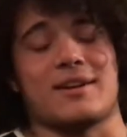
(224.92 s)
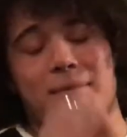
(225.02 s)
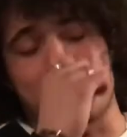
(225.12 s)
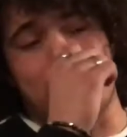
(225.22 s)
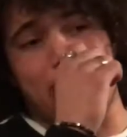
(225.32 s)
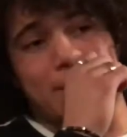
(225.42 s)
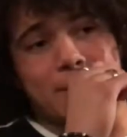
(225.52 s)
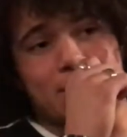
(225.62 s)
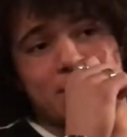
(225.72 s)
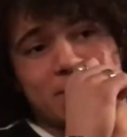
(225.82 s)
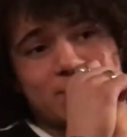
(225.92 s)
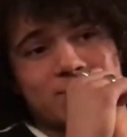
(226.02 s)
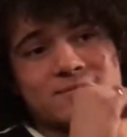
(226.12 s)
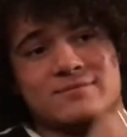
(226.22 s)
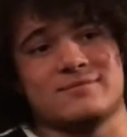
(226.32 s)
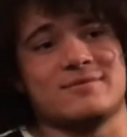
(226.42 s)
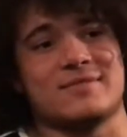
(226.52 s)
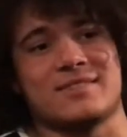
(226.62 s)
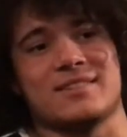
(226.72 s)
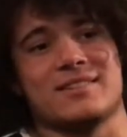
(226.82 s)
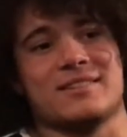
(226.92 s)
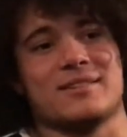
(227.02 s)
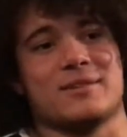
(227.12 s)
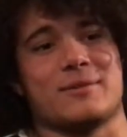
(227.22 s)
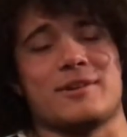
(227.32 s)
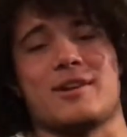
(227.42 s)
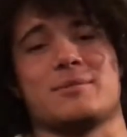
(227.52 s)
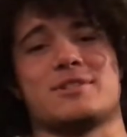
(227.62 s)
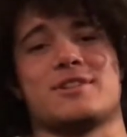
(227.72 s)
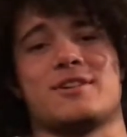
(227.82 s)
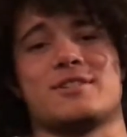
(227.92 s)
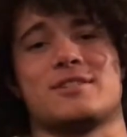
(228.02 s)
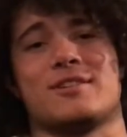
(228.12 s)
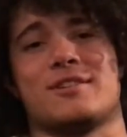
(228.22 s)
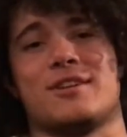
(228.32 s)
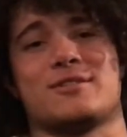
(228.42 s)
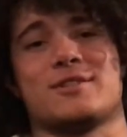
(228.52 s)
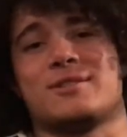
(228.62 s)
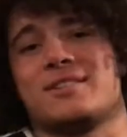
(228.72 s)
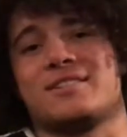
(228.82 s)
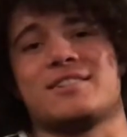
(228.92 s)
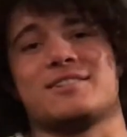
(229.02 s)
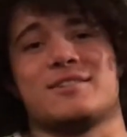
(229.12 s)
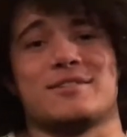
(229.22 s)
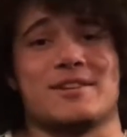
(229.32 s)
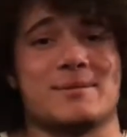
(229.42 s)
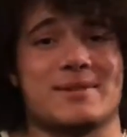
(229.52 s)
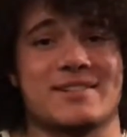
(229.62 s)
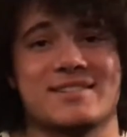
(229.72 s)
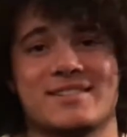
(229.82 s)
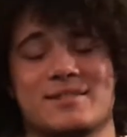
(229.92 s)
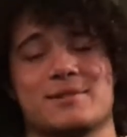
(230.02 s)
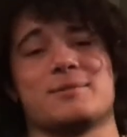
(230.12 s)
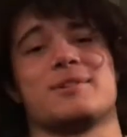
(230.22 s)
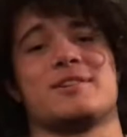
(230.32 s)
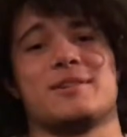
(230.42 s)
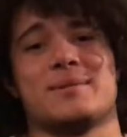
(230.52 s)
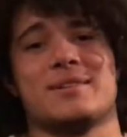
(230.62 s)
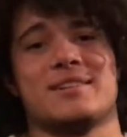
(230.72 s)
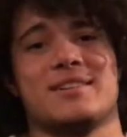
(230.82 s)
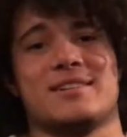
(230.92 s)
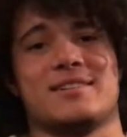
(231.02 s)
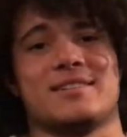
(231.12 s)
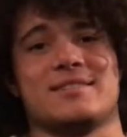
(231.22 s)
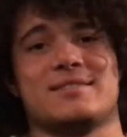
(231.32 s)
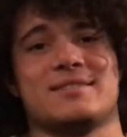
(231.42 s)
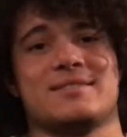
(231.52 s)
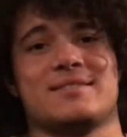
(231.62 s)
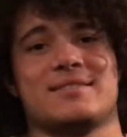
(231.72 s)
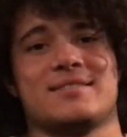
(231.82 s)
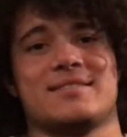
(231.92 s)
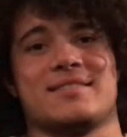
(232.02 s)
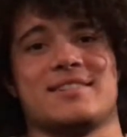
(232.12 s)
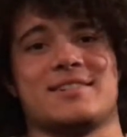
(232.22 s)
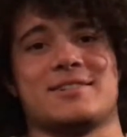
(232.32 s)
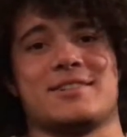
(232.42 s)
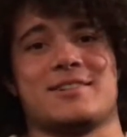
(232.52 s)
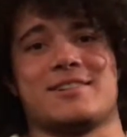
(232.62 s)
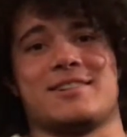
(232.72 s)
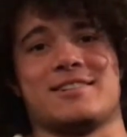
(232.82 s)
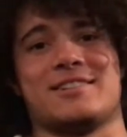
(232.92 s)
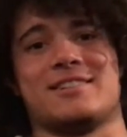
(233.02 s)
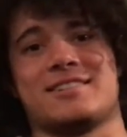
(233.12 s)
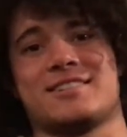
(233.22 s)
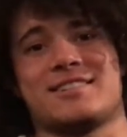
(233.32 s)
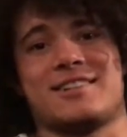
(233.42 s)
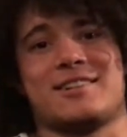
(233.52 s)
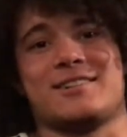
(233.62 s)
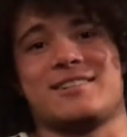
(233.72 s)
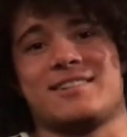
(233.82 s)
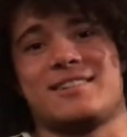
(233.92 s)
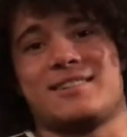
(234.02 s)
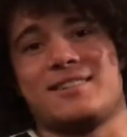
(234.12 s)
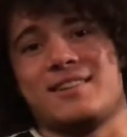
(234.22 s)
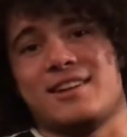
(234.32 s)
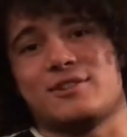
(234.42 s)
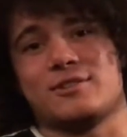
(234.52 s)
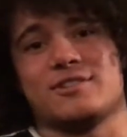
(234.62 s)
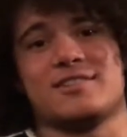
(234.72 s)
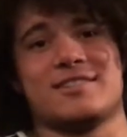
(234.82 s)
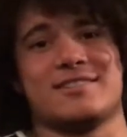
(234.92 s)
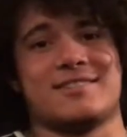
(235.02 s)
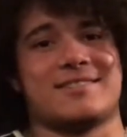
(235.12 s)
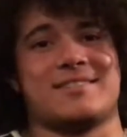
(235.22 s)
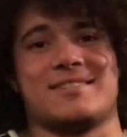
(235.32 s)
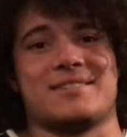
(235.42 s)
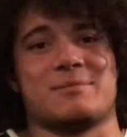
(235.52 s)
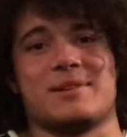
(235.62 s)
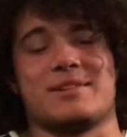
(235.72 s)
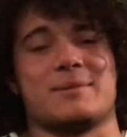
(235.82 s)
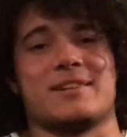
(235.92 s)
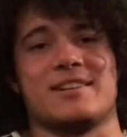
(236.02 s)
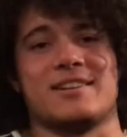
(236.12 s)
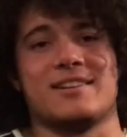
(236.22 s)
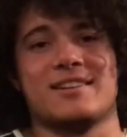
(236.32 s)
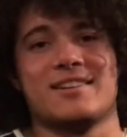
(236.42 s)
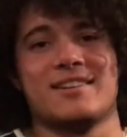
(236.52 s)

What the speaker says: I mean, right now I'm just starting off, so I'll take a song with anybody. Let's run it up. Like, yo, shout out Young Lungs. Shout out Natra. Let's make a hit.